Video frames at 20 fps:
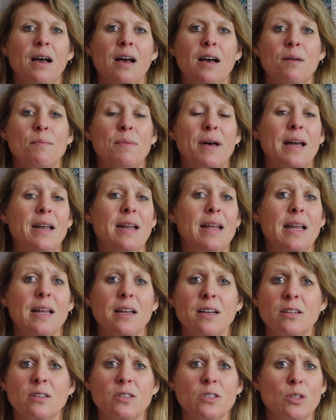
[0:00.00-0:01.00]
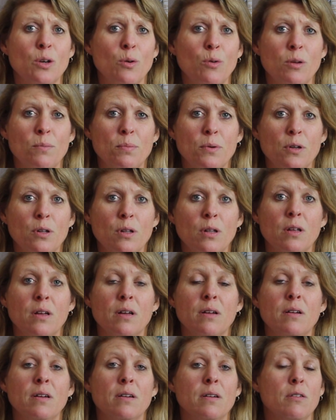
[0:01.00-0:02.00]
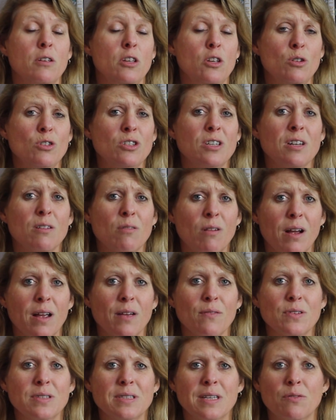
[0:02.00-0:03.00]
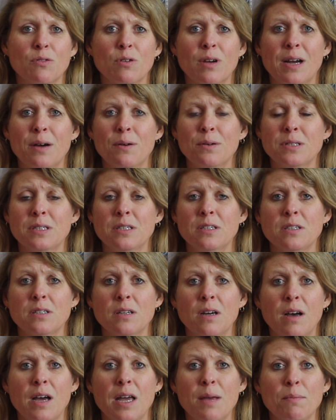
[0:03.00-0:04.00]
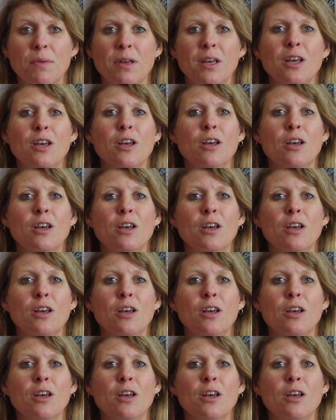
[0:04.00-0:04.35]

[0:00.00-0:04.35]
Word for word: um, and inconsolable, usually crying for several hours at a time,